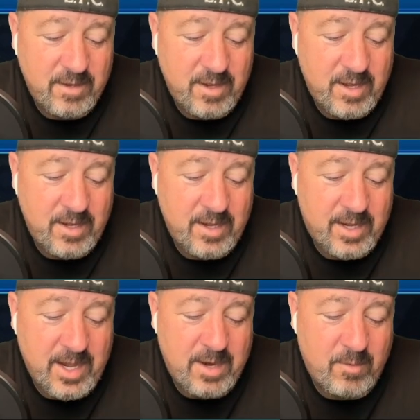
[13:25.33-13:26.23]
I
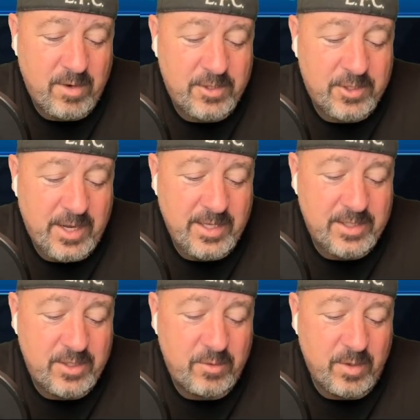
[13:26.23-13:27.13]
kind of want to try
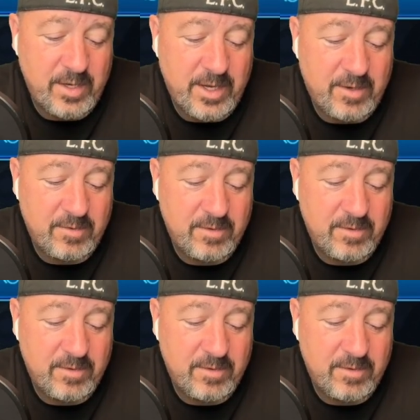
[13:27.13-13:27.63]
this new one out.